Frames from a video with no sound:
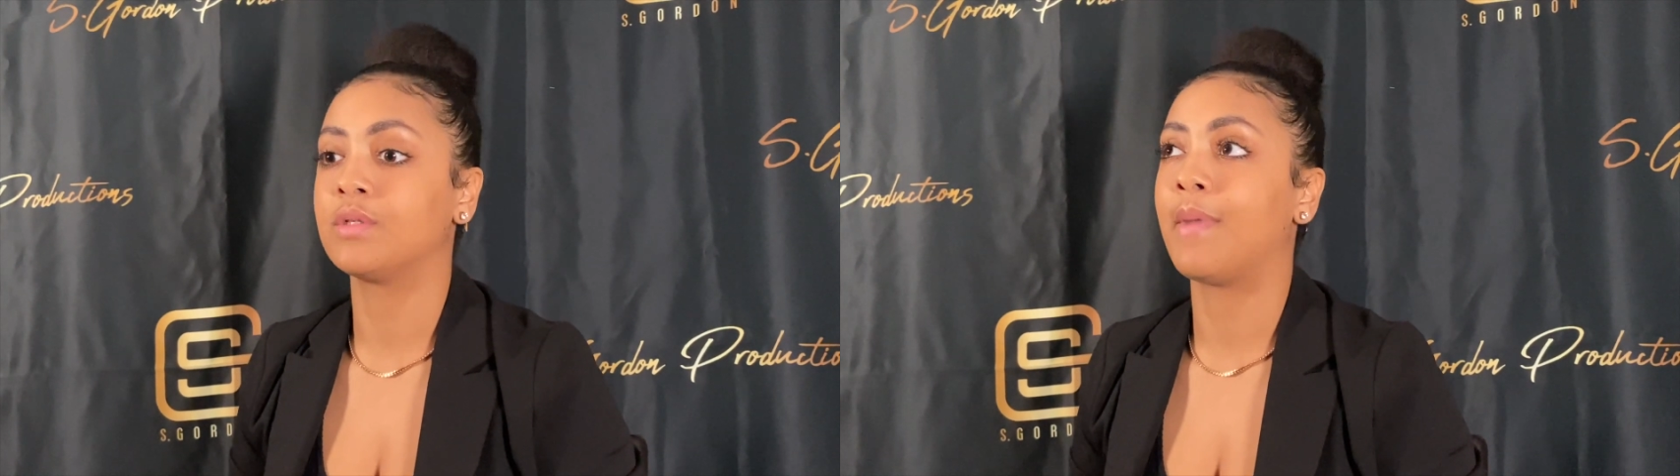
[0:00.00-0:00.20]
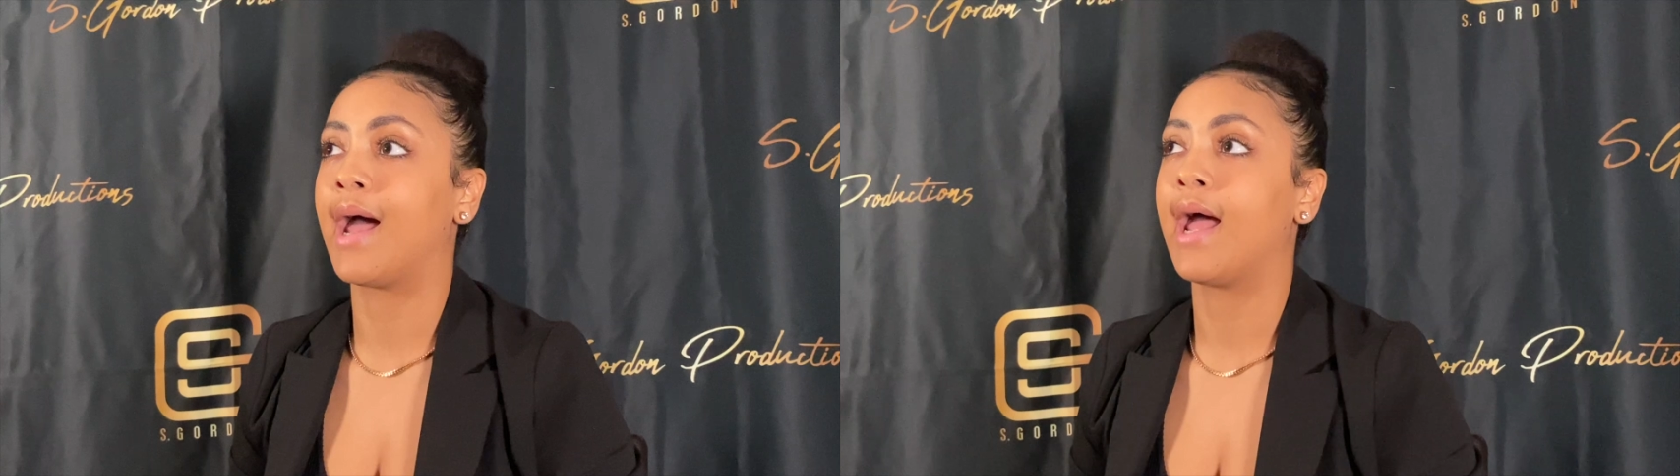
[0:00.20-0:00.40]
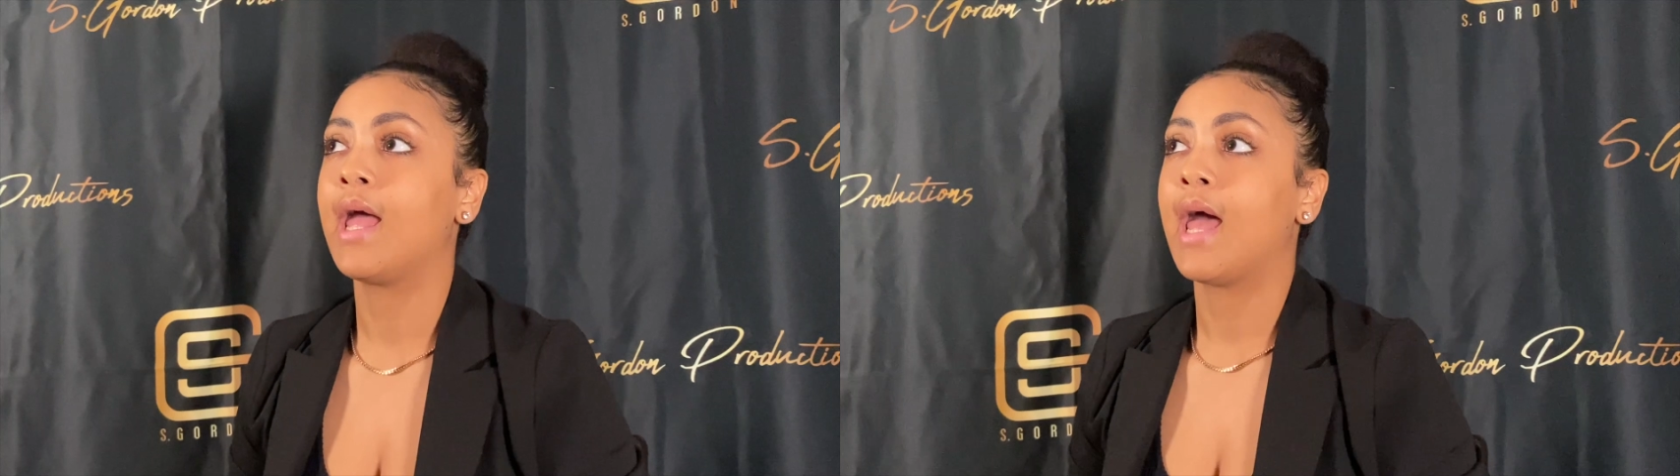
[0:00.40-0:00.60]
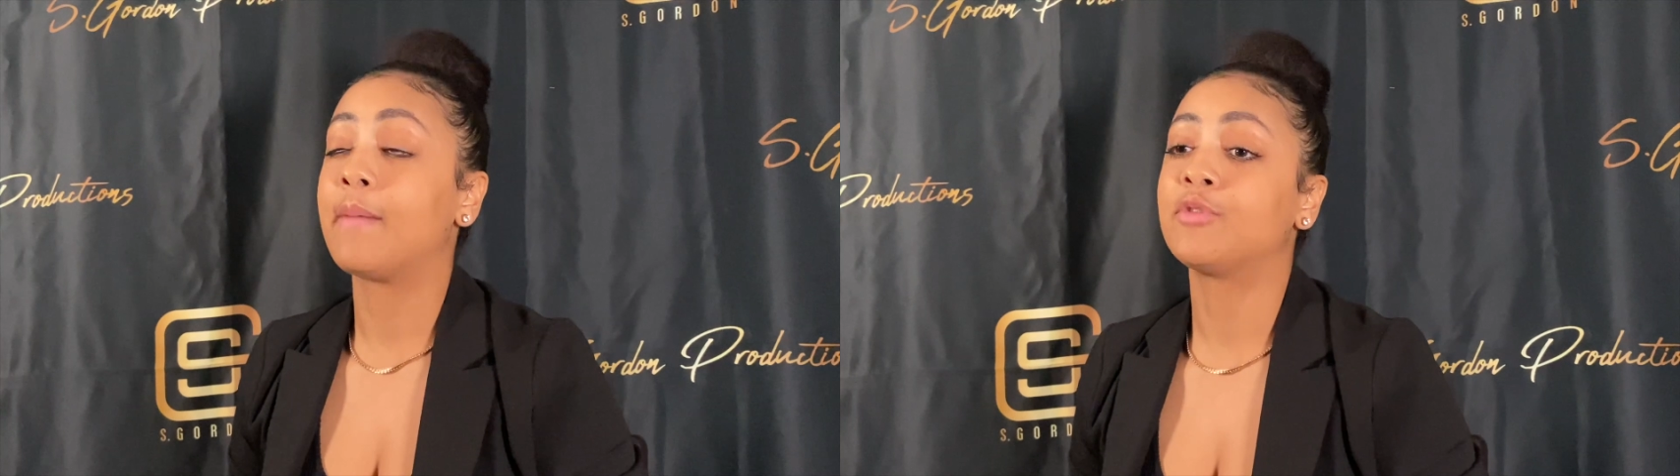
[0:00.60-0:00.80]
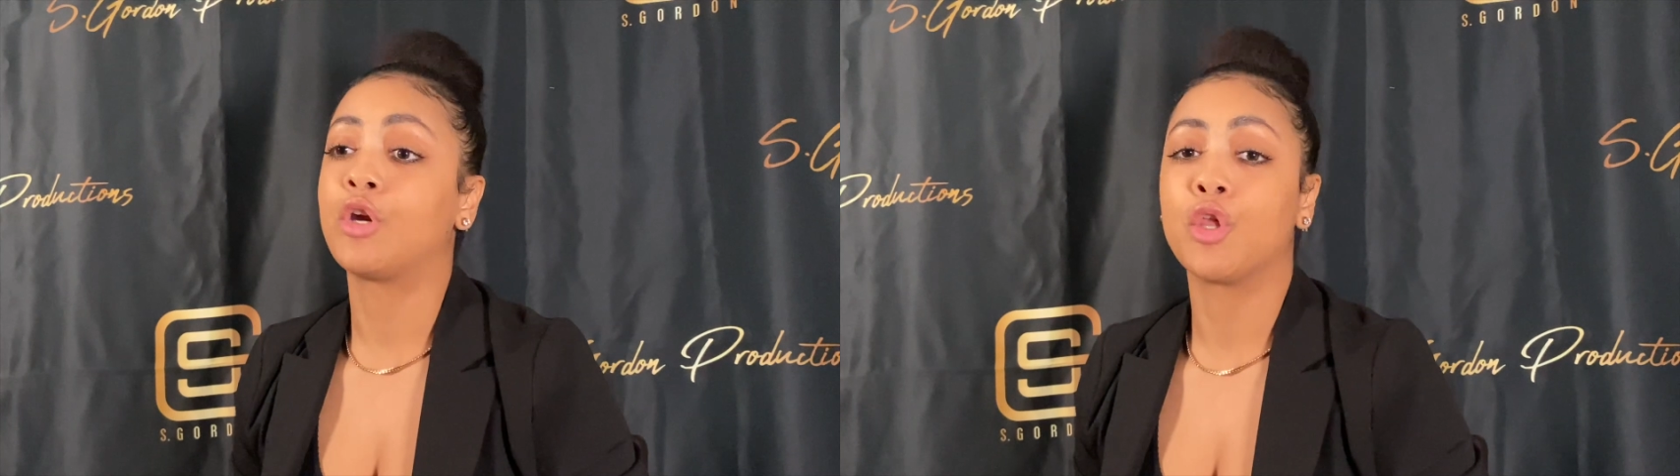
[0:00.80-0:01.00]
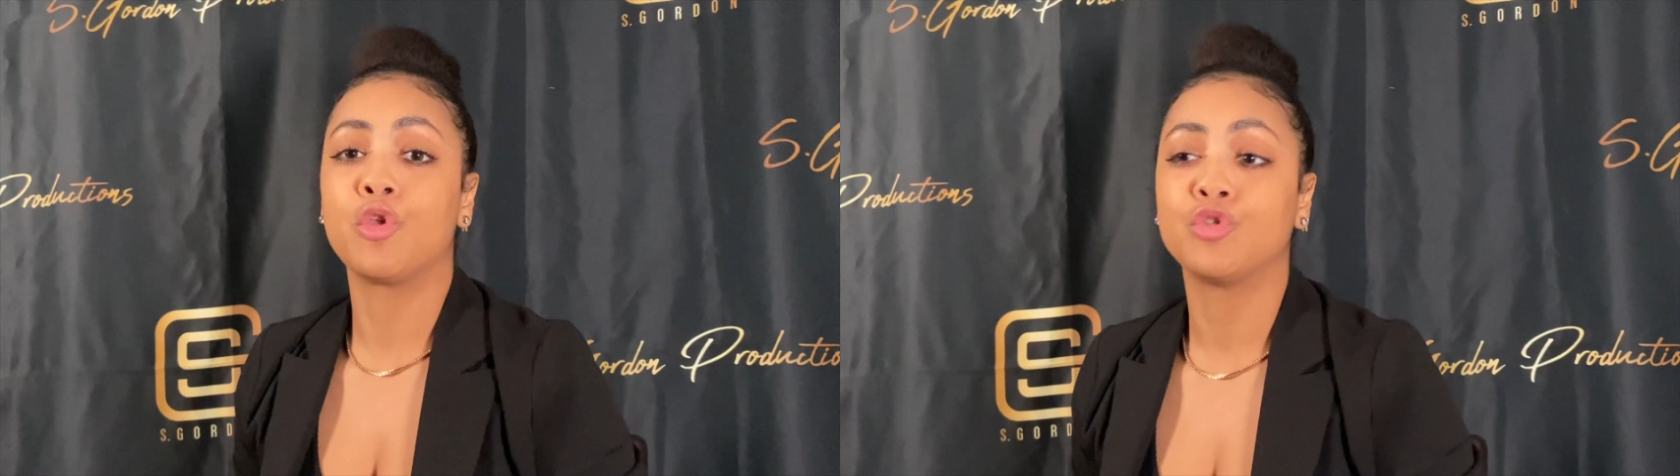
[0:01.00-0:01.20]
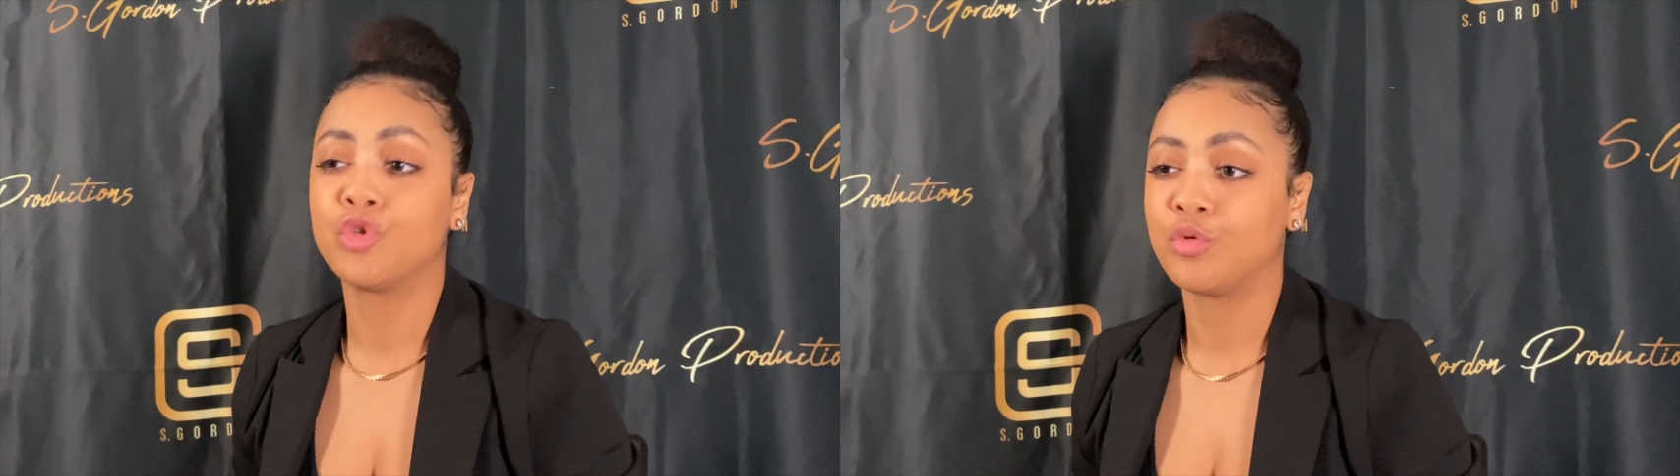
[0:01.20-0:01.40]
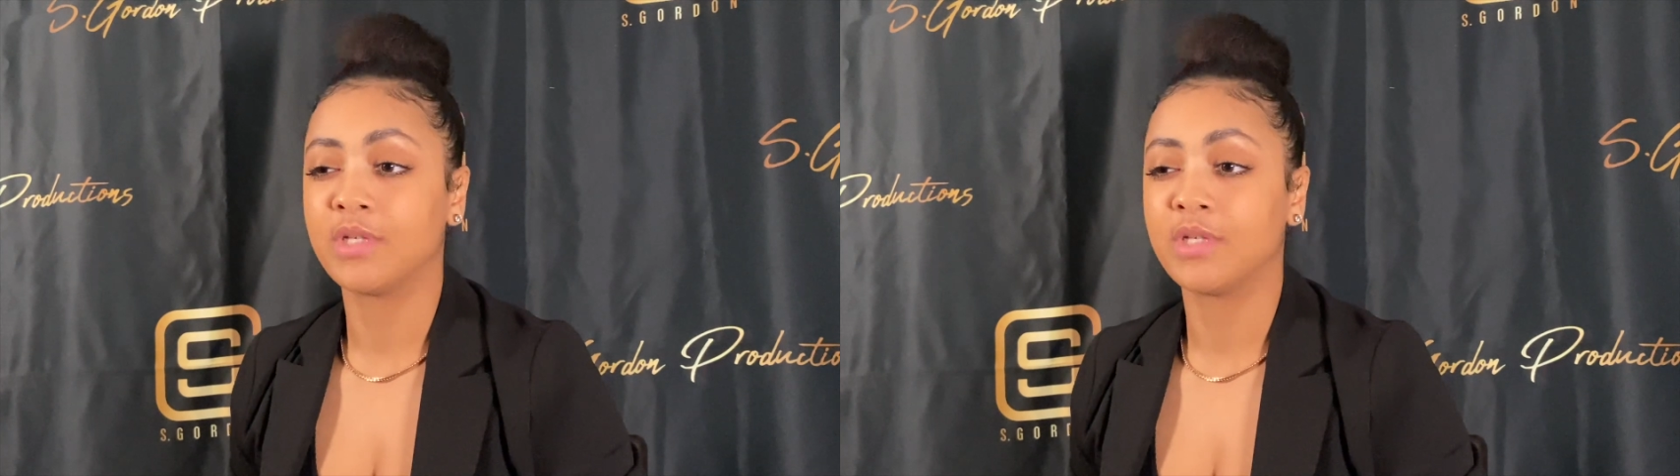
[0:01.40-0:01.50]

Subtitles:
I'm starting a YouTube